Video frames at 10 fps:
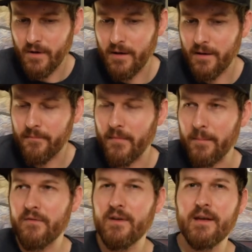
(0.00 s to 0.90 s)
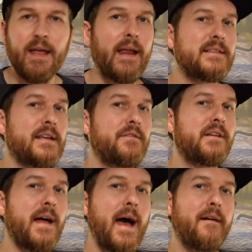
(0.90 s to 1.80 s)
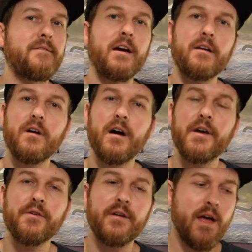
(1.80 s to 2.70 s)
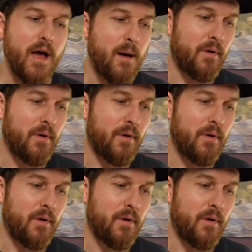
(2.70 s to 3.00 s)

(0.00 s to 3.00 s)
I'm giving it 87.5 out of 100.